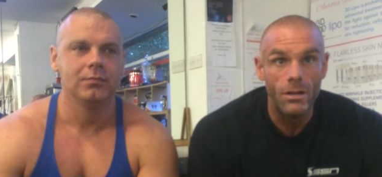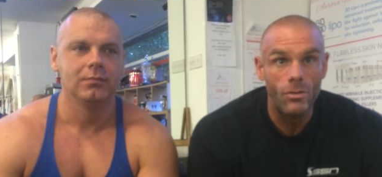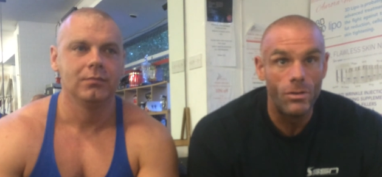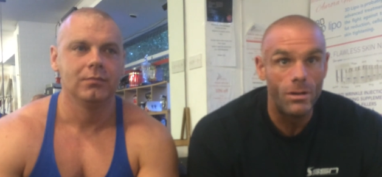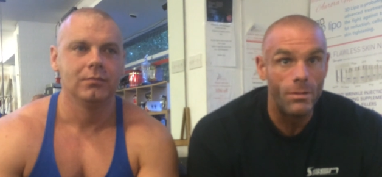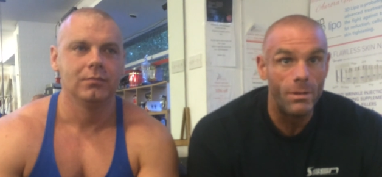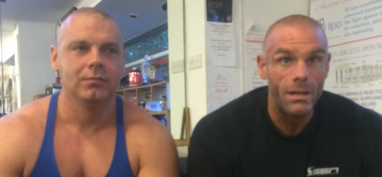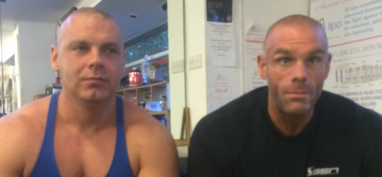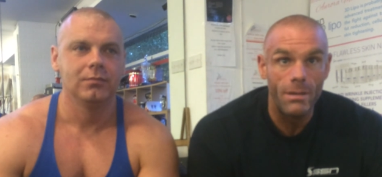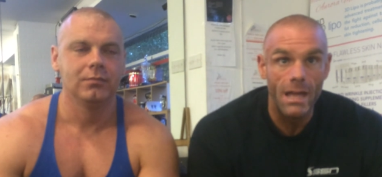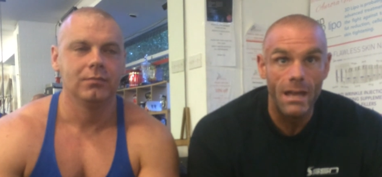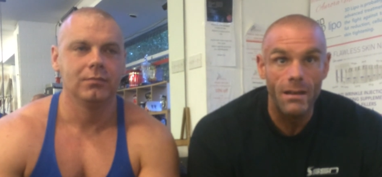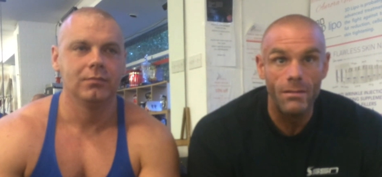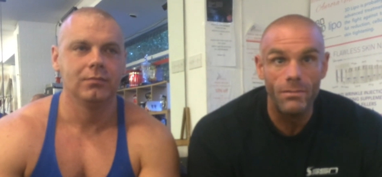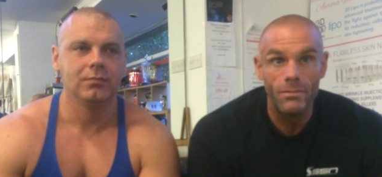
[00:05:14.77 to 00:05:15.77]
Speaker 1: in order to be
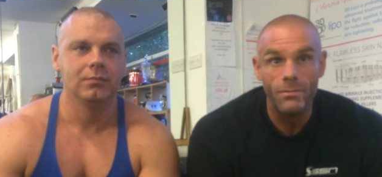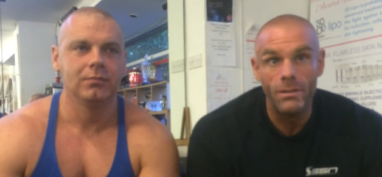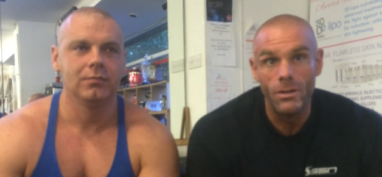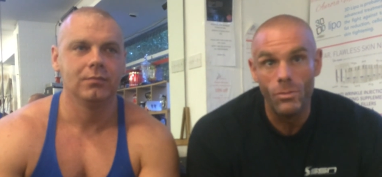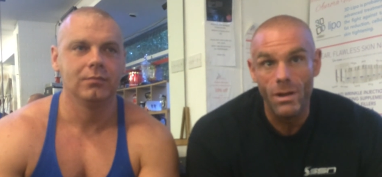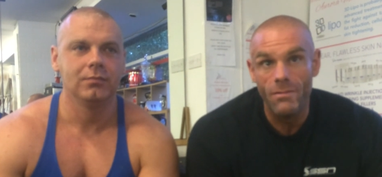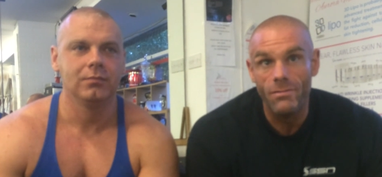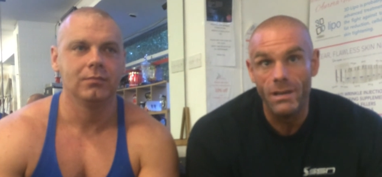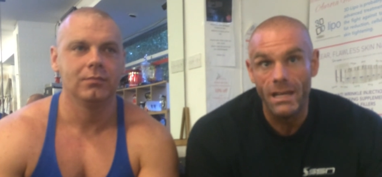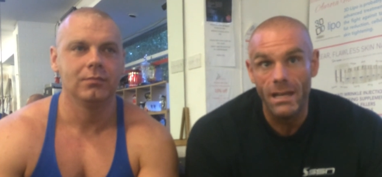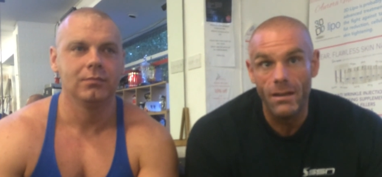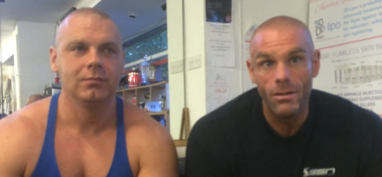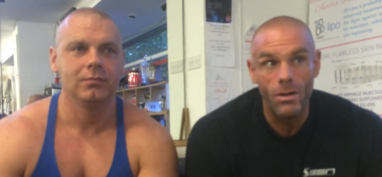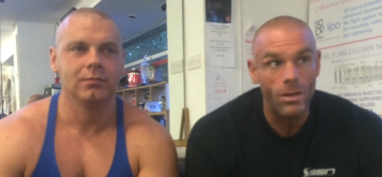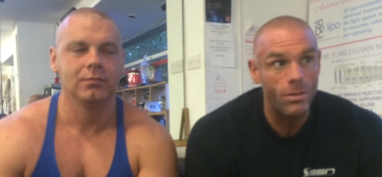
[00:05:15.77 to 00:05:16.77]
competitive. You know every
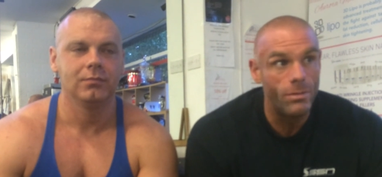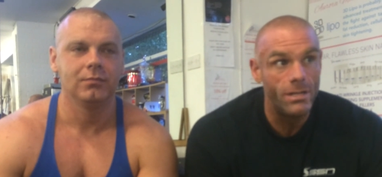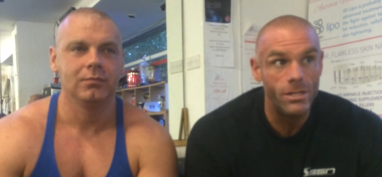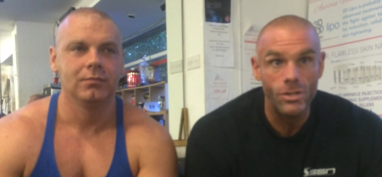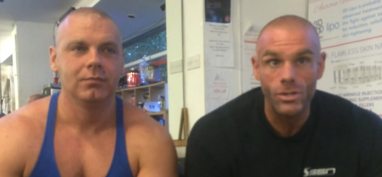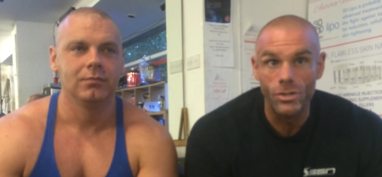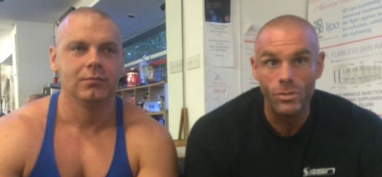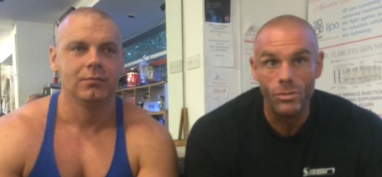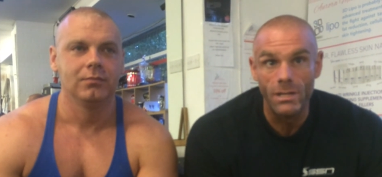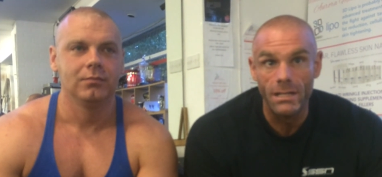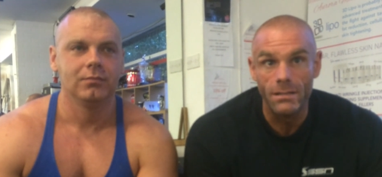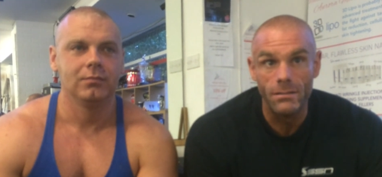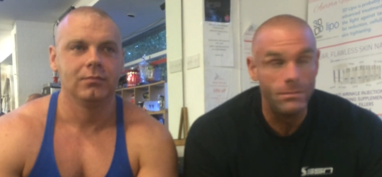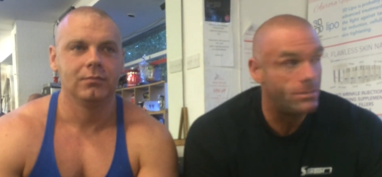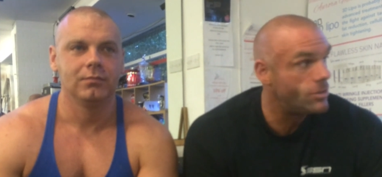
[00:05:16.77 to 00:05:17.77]
year, otherwise you're just going to
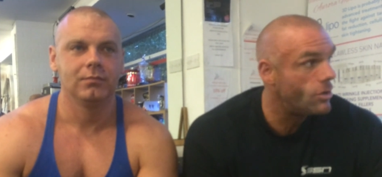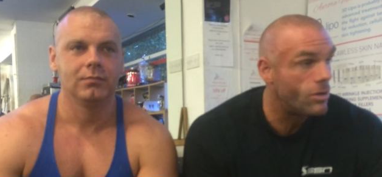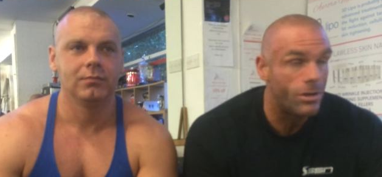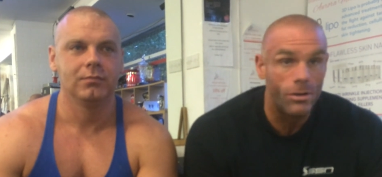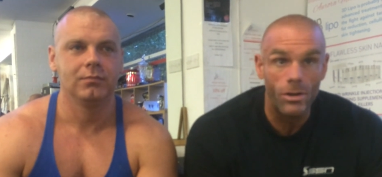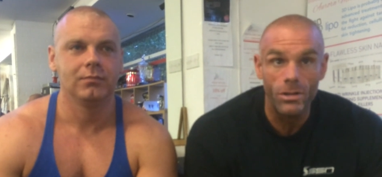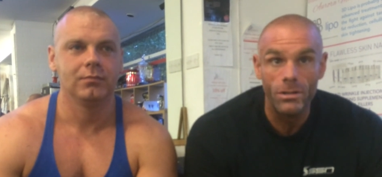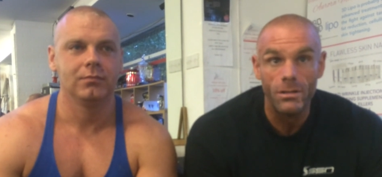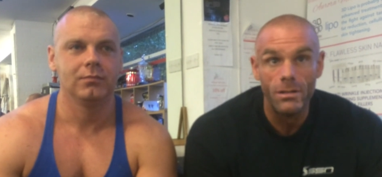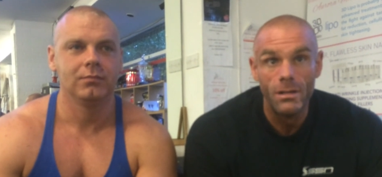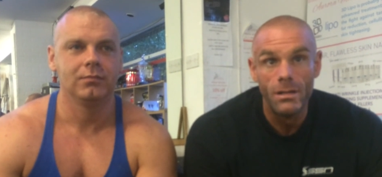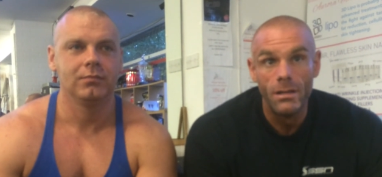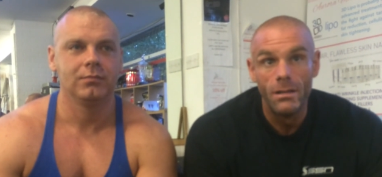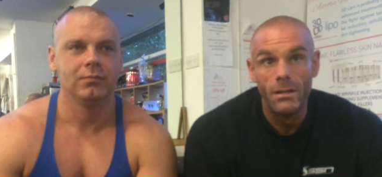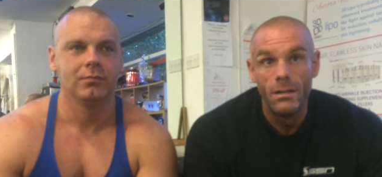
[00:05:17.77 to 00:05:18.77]
get stuck in a rut.
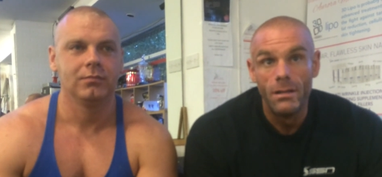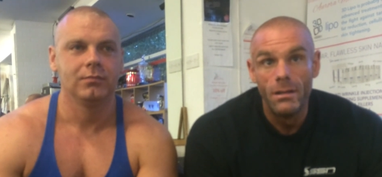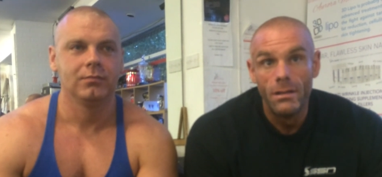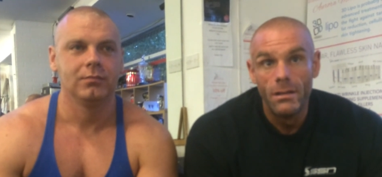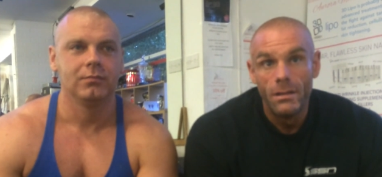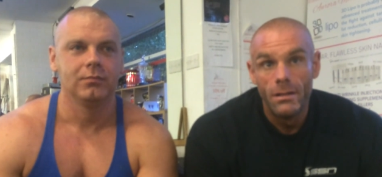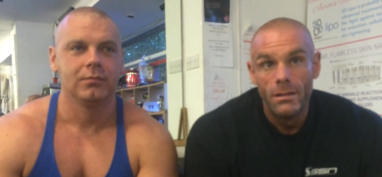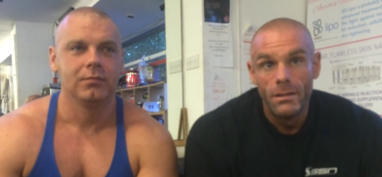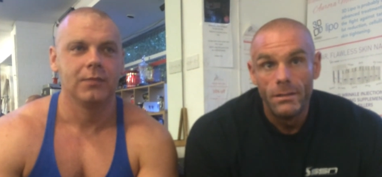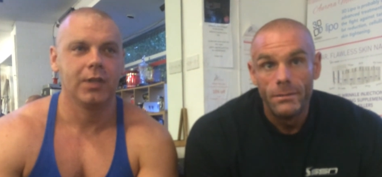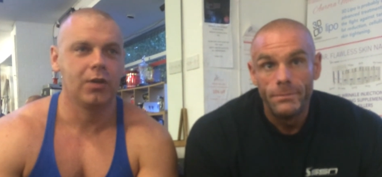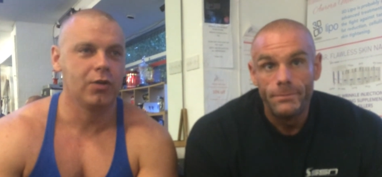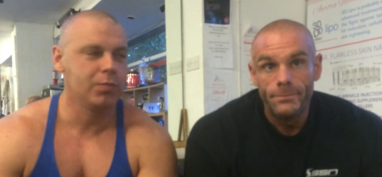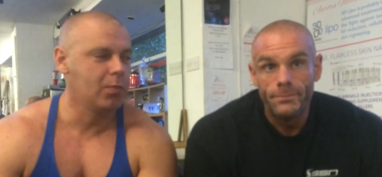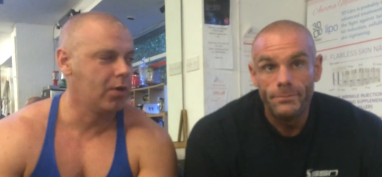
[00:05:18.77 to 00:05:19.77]

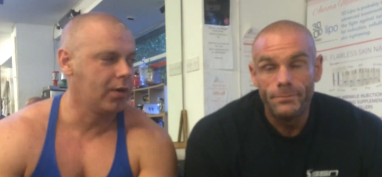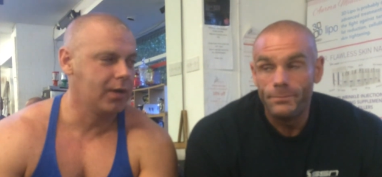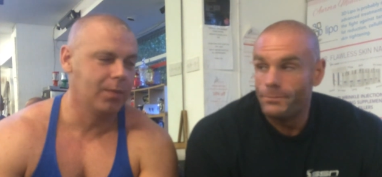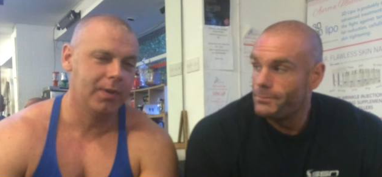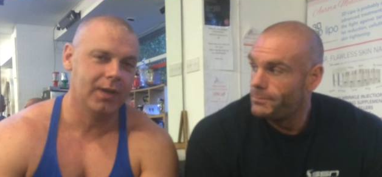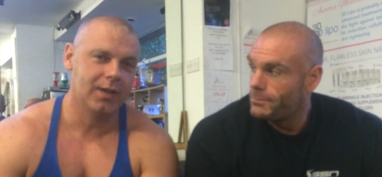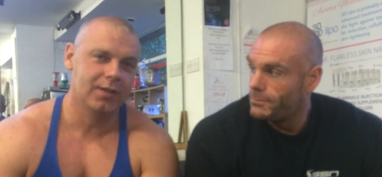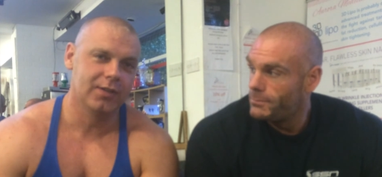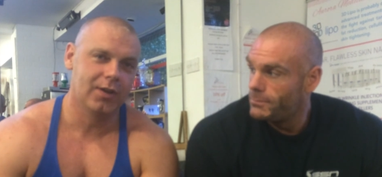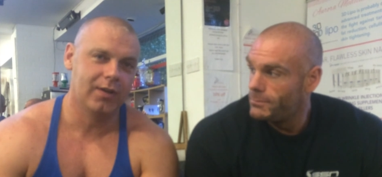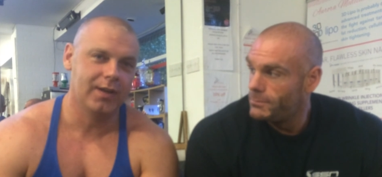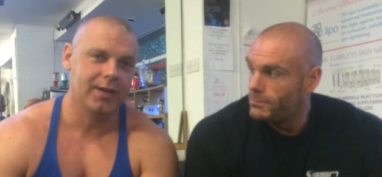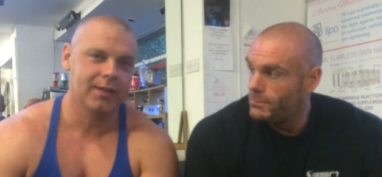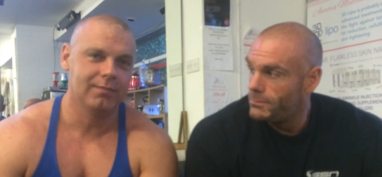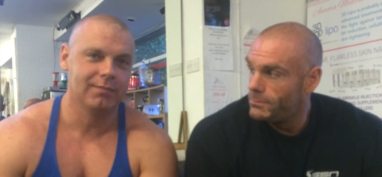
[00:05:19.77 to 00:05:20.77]
Kicker's Mark competed
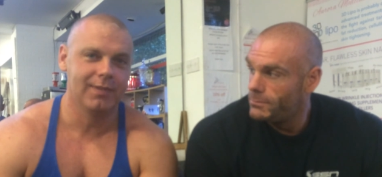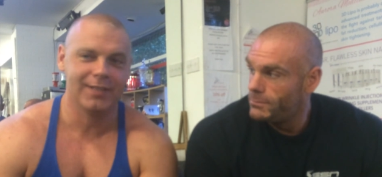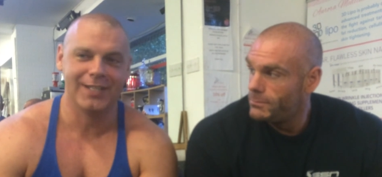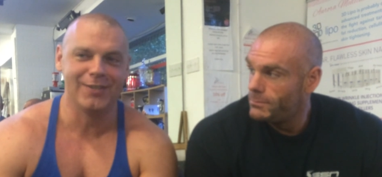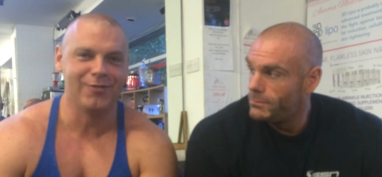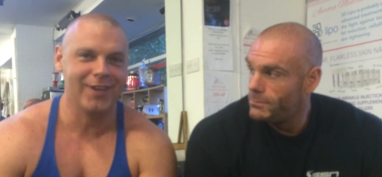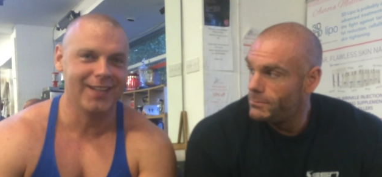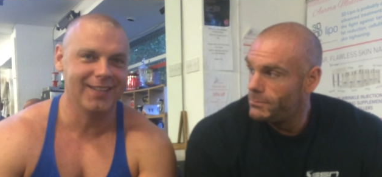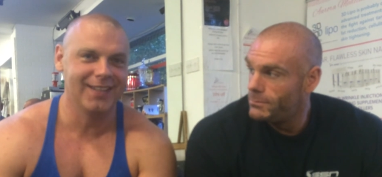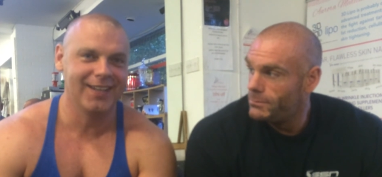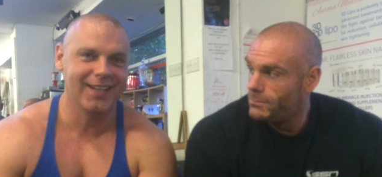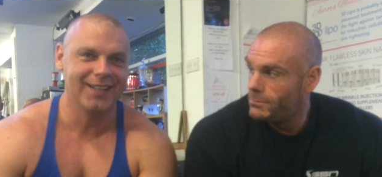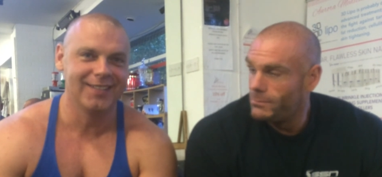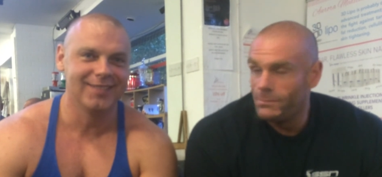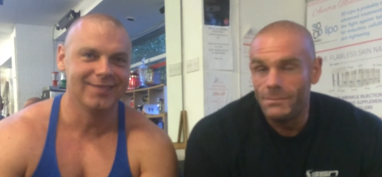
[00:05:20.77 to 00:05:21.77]
Speaker 2: already. I was in training
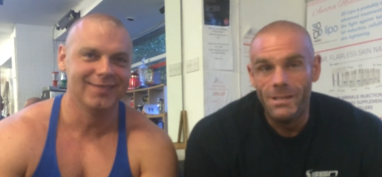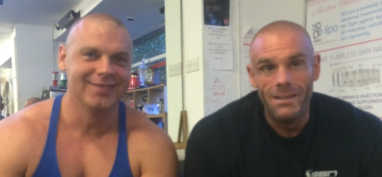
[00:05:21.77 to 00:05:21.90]
tonight.